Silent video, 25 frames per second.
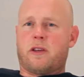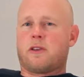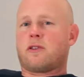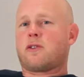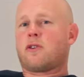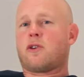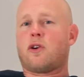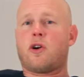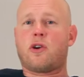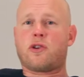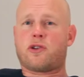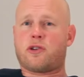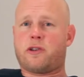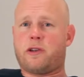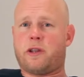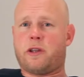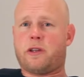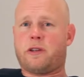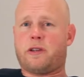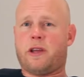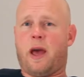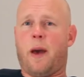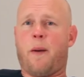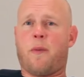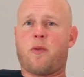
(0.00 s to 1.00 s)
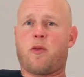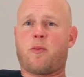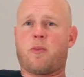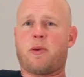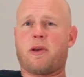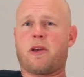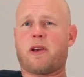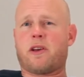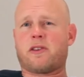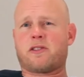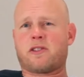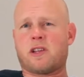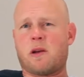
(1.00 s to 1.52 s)
is cushioning depth,
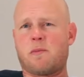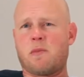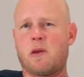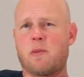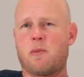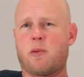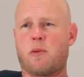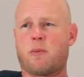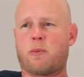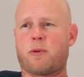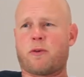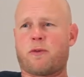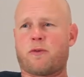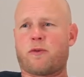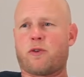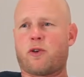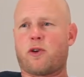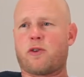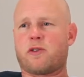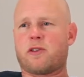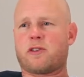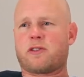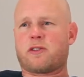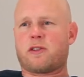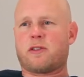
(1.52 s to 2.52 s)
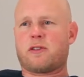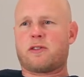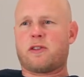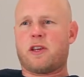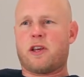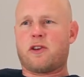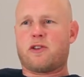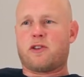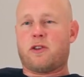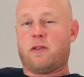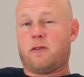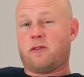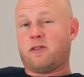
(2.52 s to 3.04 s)
because some people prefer the
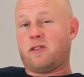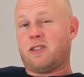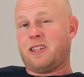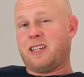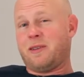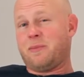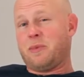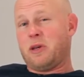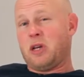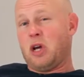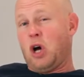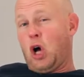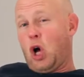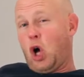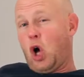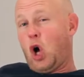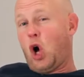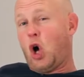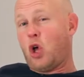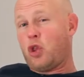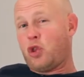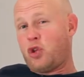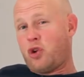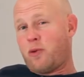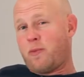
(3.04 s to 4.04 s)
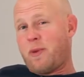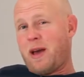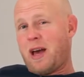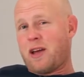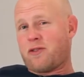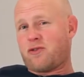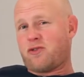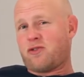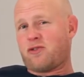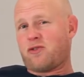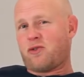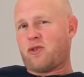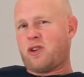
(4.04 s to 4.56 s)
sensation of sleeping on their
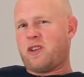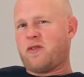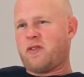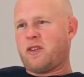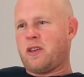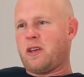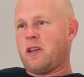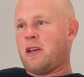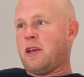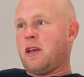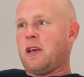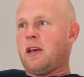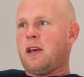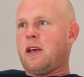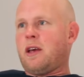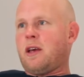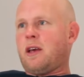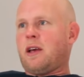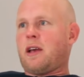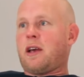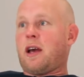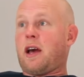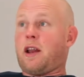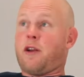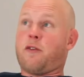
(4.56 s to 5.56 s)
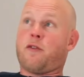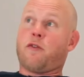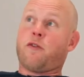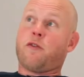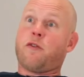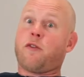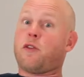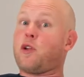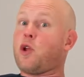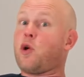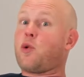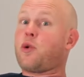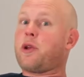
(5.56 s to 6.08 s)
mattress or even kind of
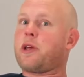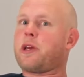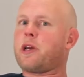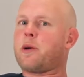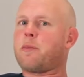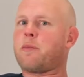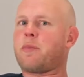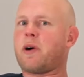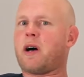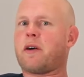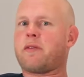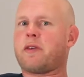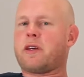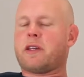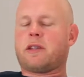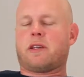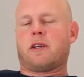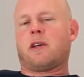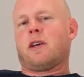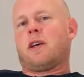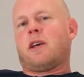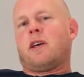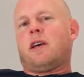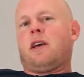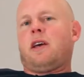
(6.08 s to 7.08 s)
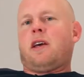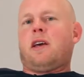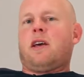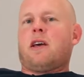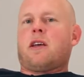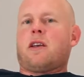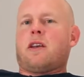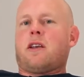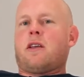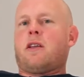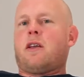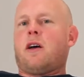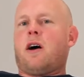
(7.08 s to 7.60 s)
floating above it,
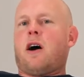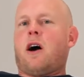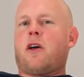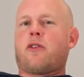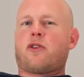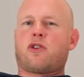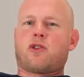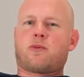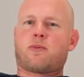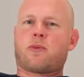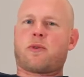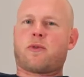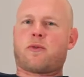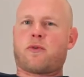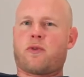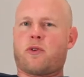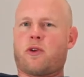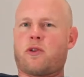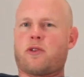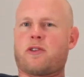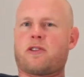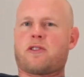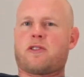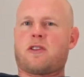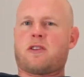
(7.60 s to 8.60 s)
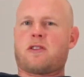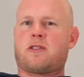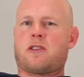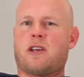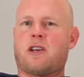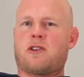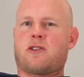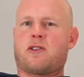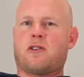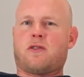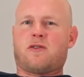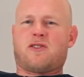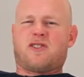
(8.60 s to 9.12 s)
and others prefer the
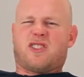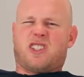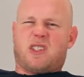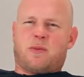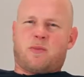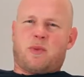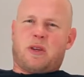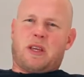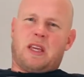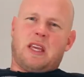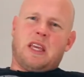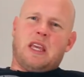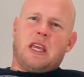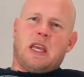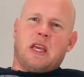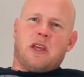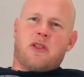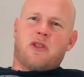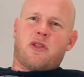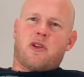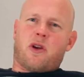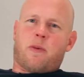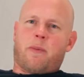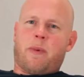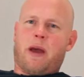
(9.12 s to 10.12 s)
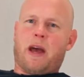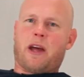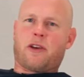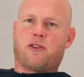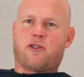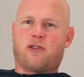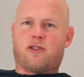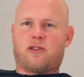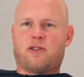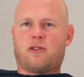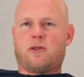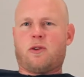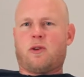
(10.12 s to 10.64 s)
sensation of sleeping in their
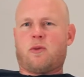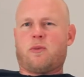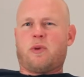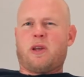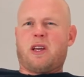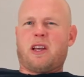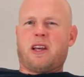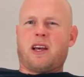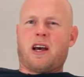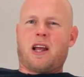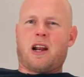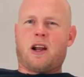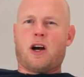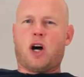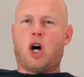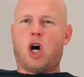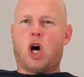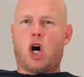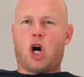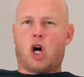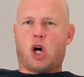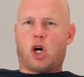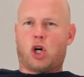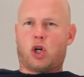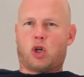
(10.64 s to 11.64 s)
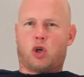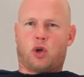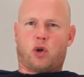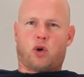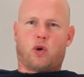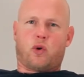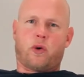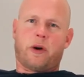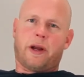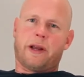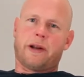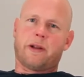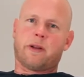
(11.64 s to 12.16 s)
mattress or being kind of hugged or
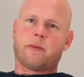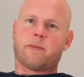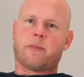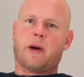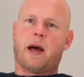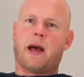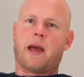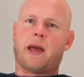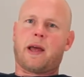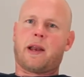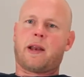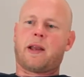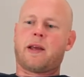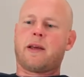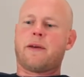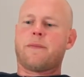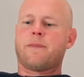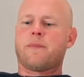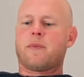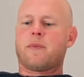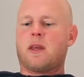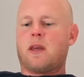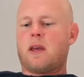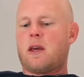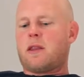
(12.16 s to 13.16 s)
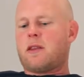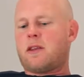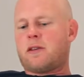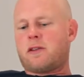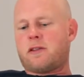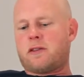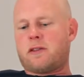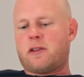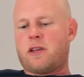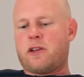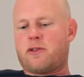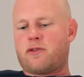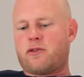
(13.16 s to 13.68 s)
cradled by it. And this
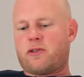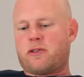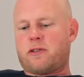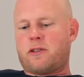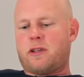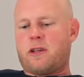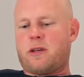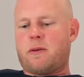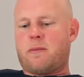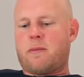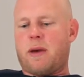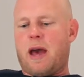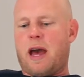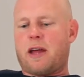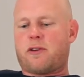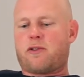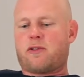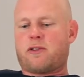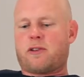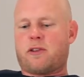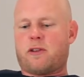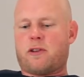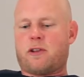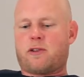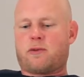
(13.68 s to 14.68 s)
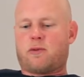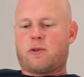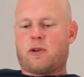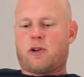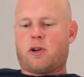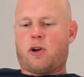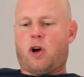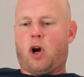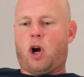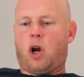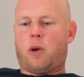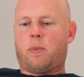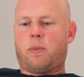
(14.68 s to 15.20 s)
is an interesting mattress in this
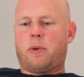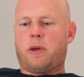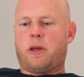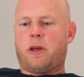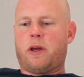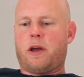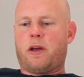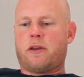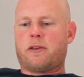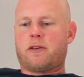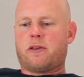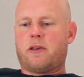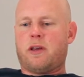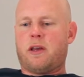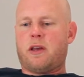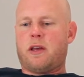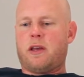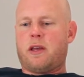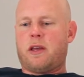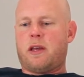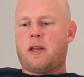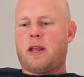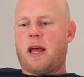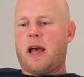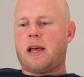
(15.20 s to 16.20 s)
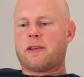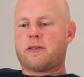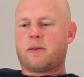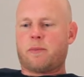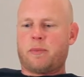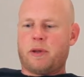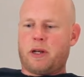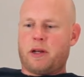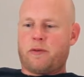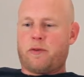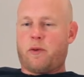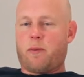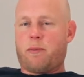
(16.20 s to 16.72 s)
regard because it has a
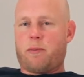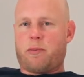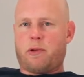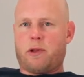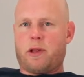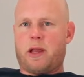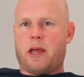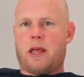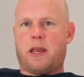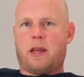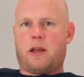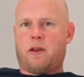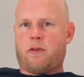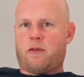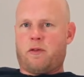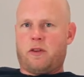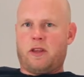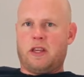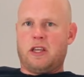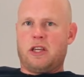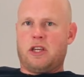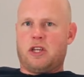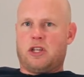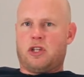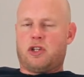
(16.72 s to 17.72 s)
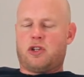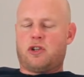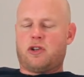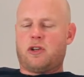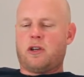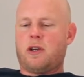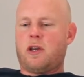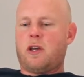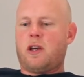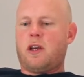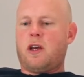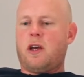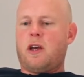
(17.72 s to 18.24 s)
bit of a blend of each.
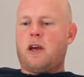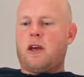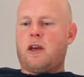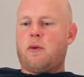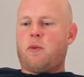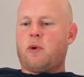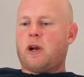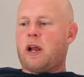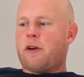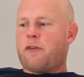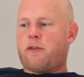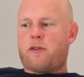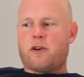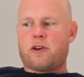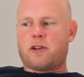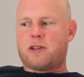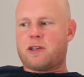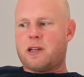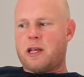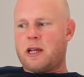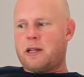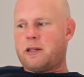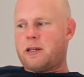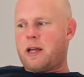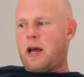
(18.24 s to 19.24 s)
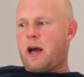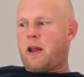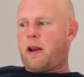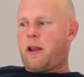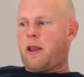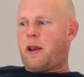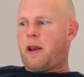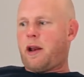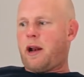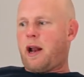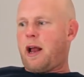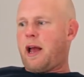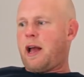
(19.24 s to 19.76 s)
When I first laid down
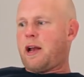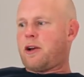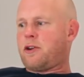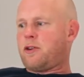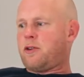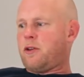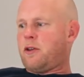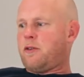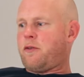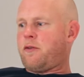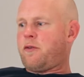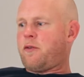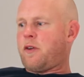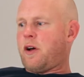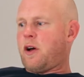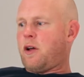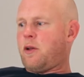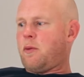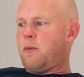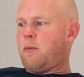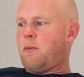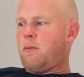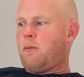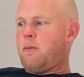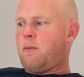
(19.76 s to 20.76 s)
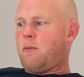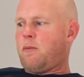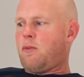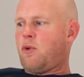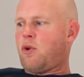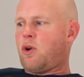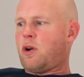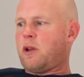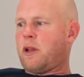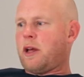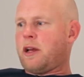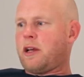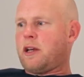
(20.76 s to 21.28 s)
on it, I actually felt
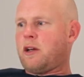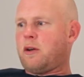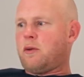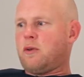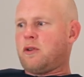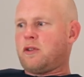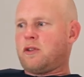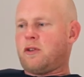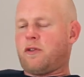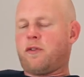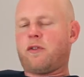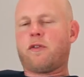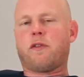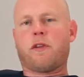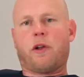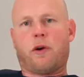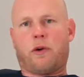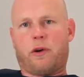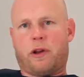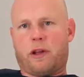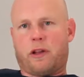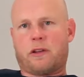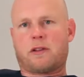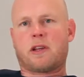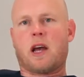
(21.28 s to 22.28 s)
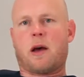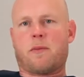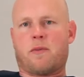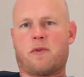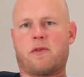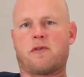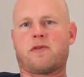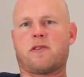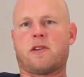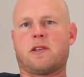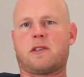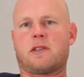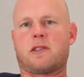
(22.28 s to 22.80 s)
more like it was a floating type
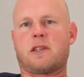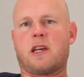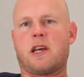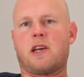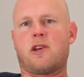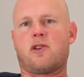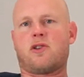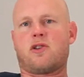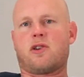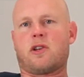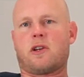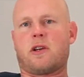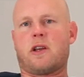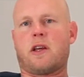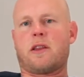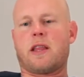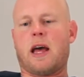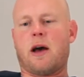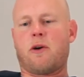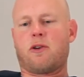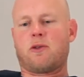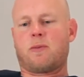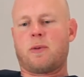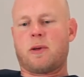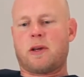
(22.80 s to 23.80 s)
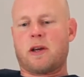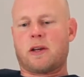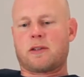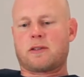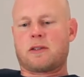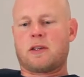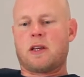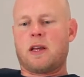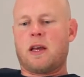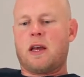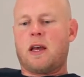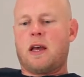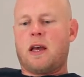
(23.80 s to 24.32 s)
of sensation. And that was
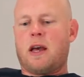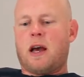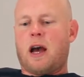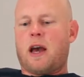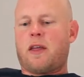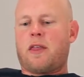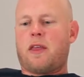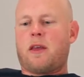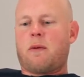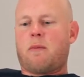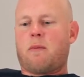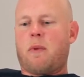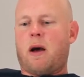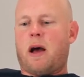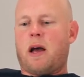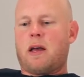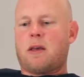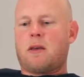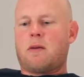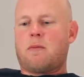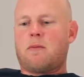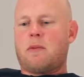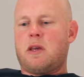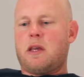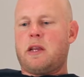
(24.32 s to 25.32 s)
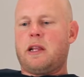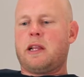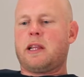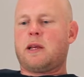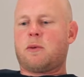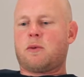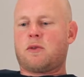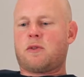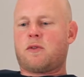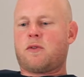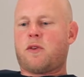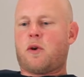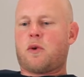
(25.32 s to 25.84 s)
because I think I immediately
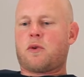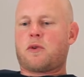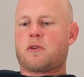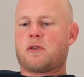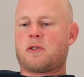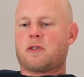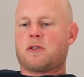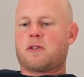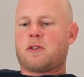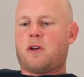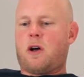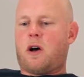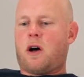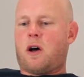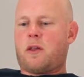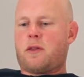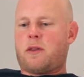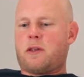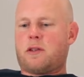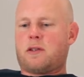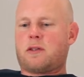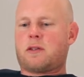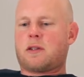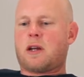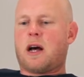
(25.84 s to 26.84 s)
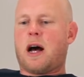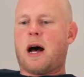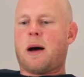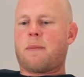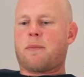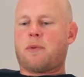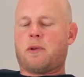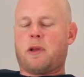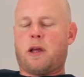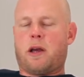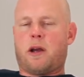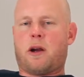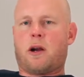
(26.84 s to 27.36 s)
was focused on this
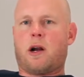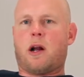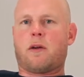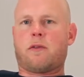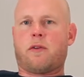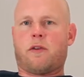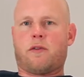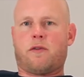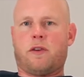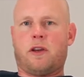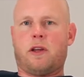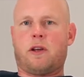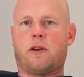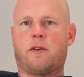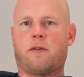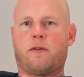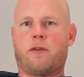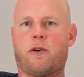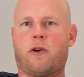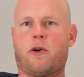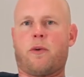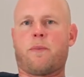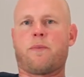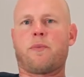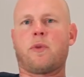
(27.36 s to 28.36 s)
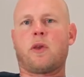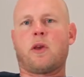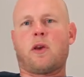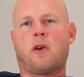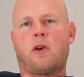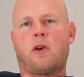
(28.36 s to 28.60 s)
top layer of Avena foam,